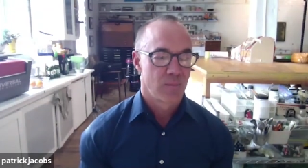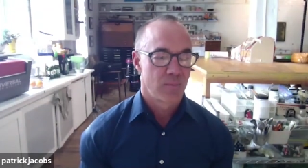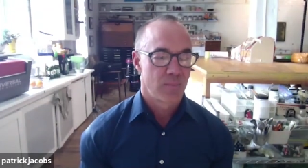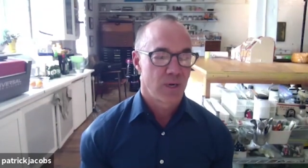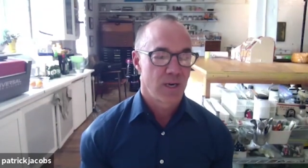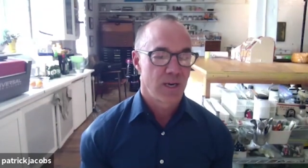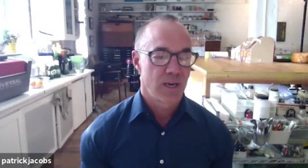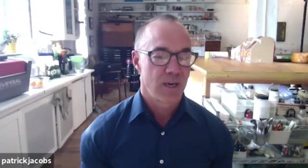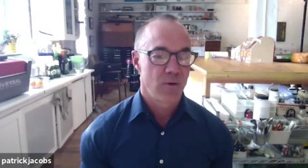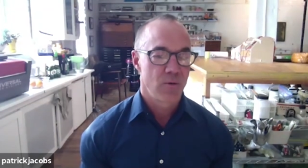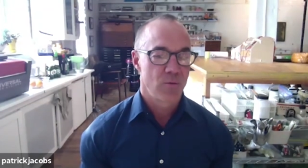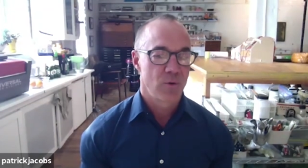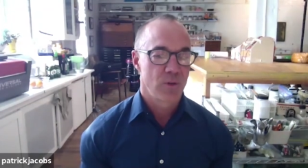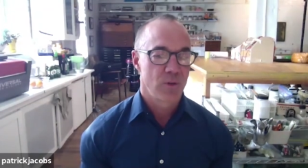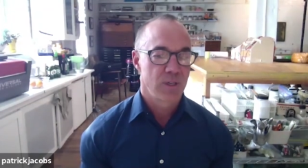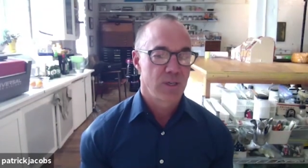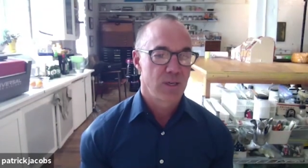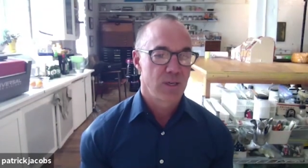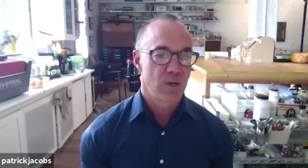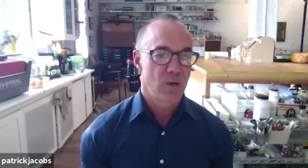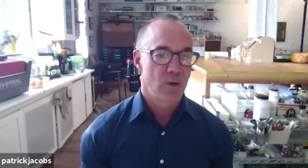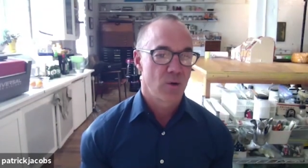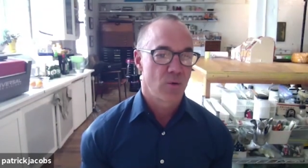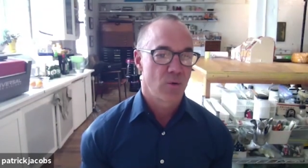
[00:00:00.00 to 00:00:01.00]
But I don't really
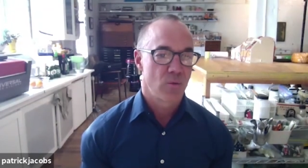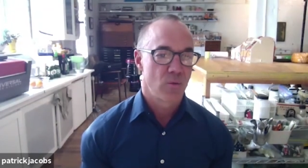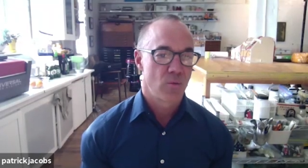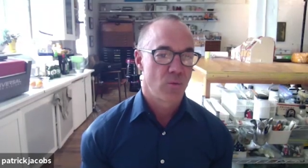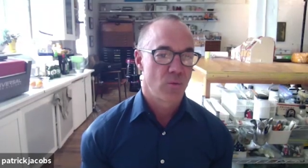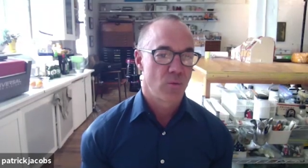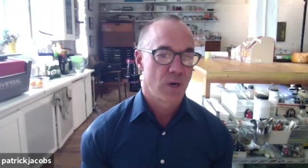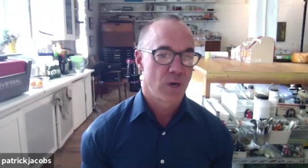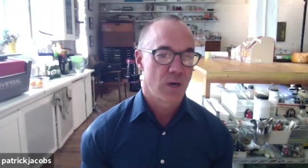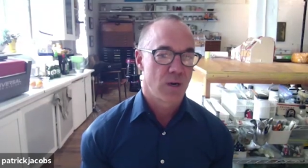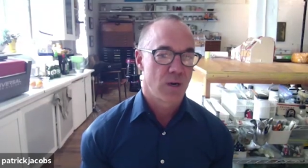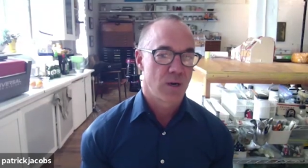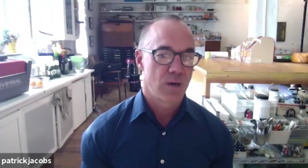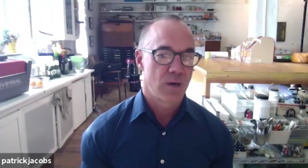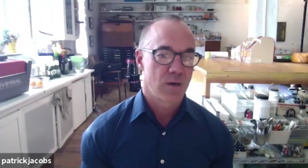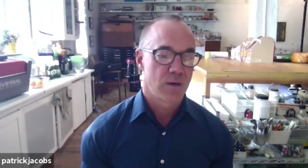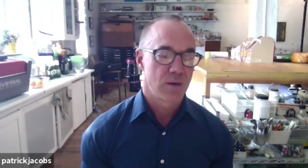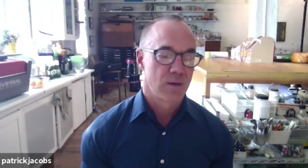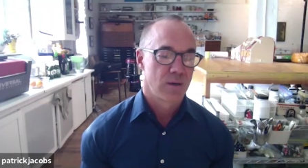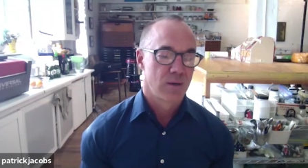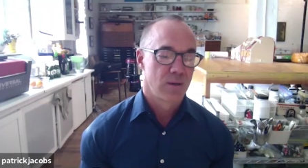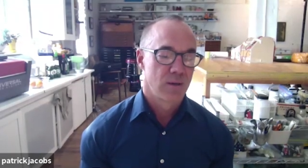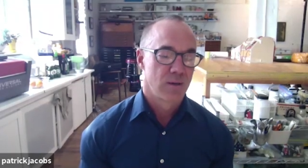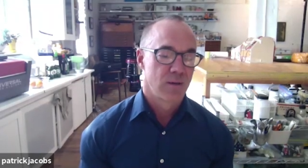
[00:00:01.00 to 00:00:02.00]
know
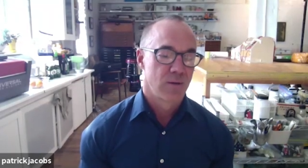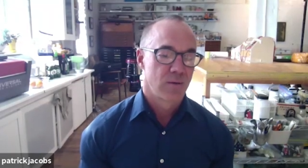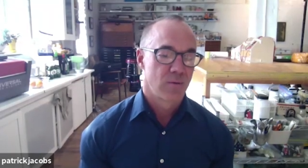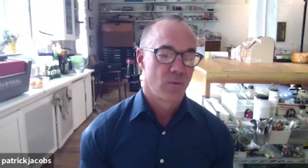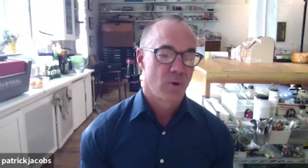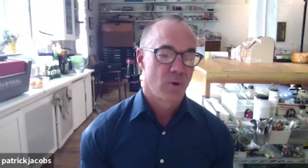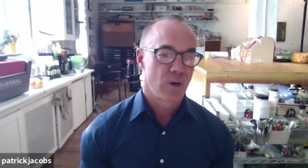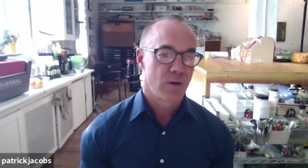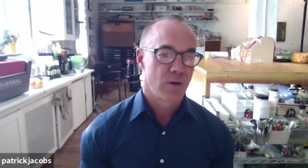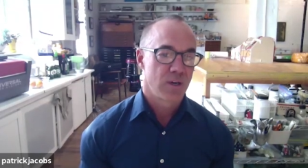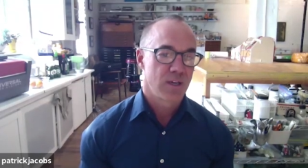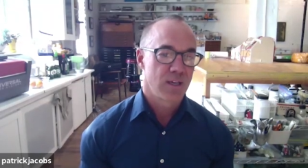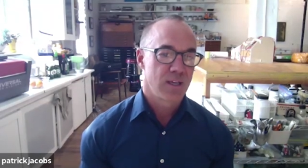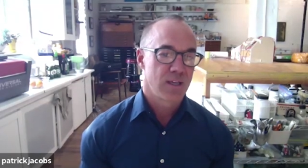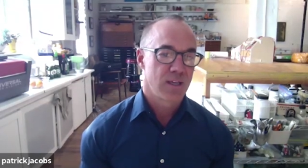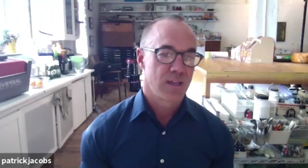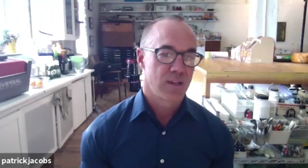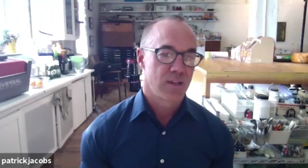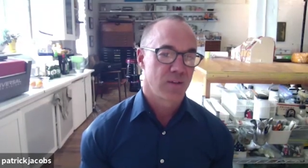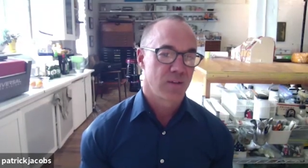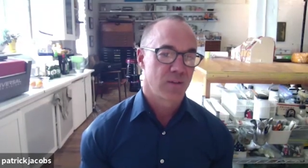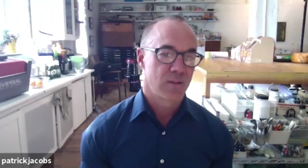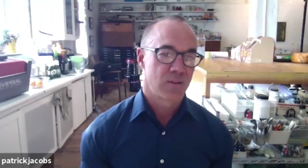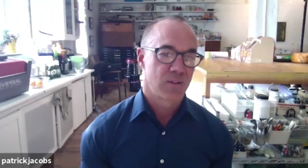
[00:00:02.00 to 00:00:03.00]
where where it
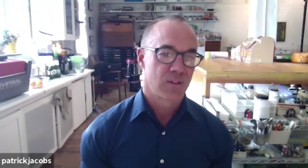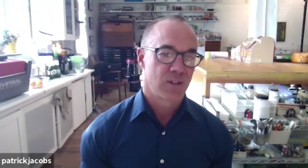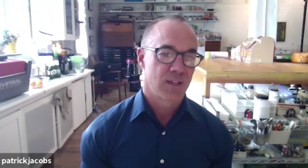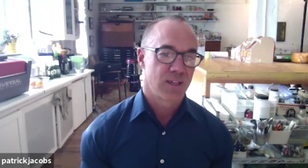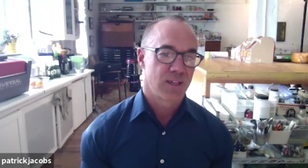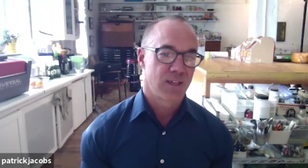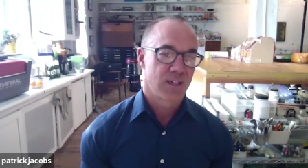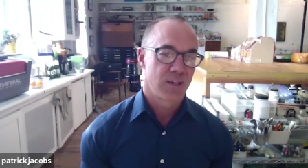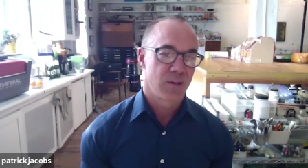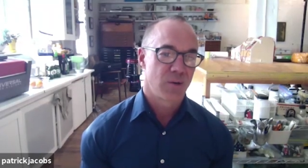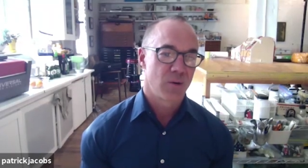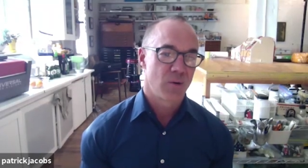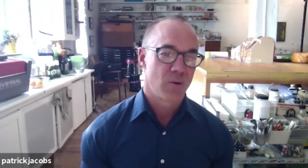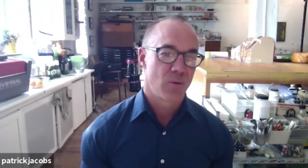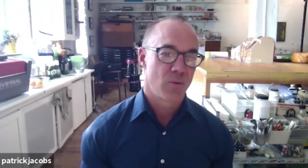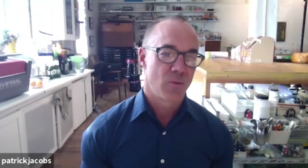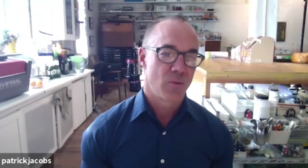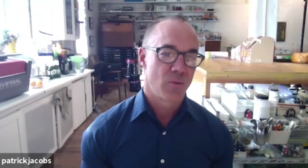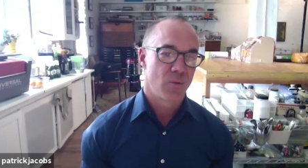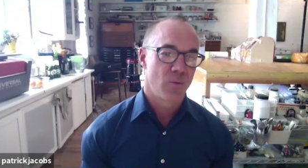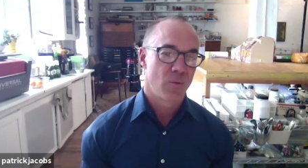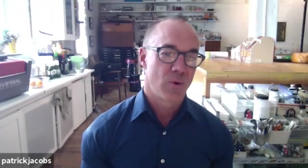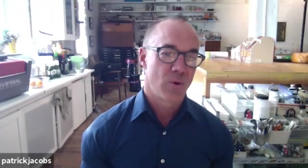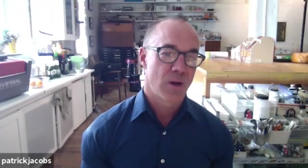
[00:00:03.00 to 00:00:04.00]
is, and I don't
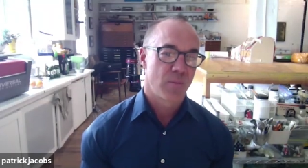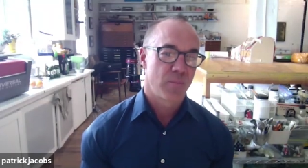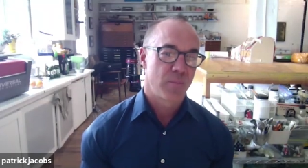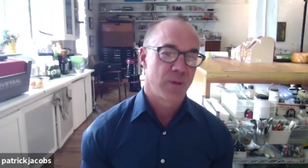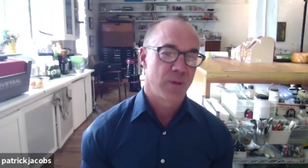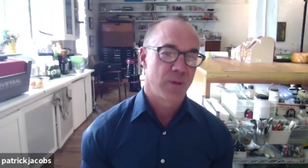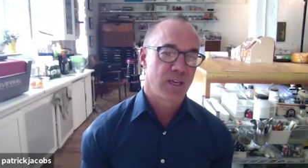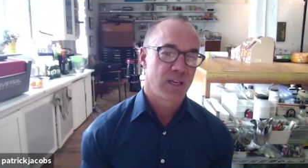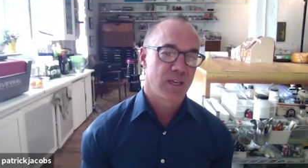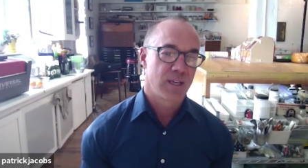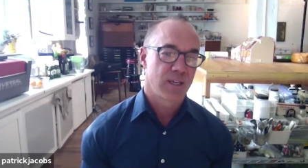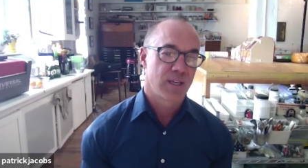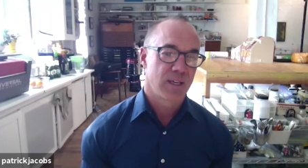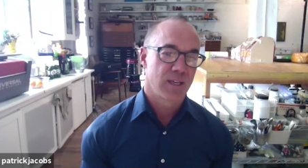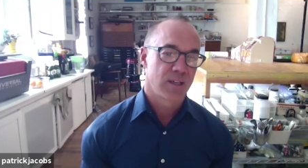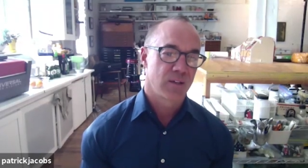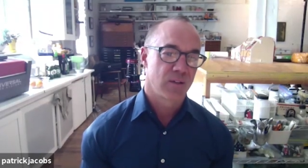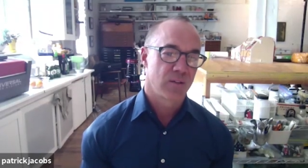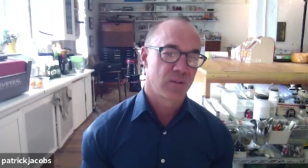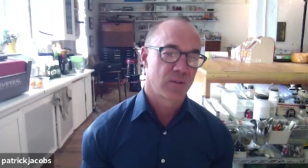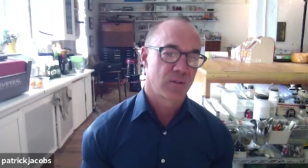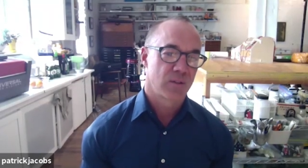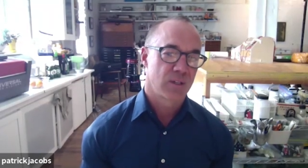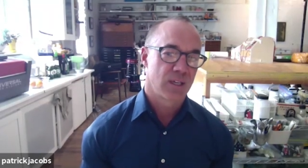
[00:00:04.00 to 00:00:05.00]
know how big it
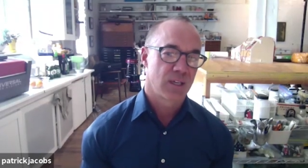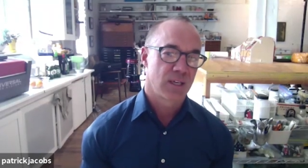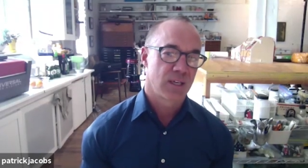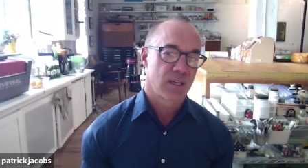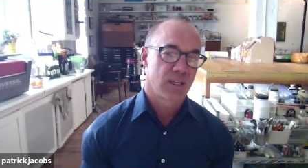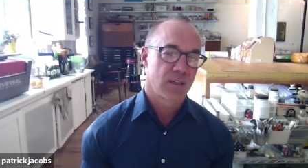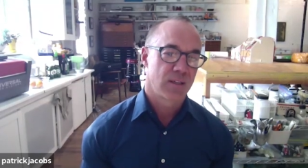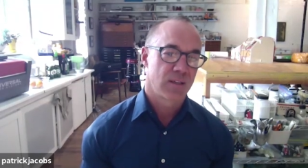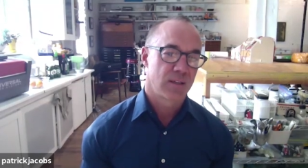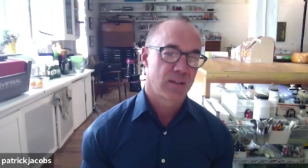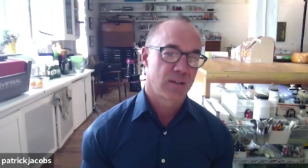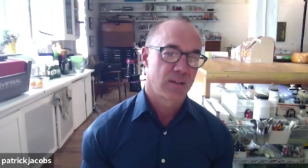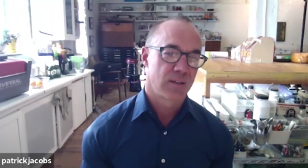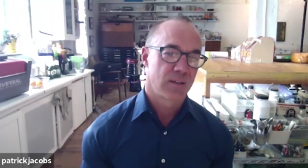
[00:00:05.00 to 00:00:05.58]
is, and I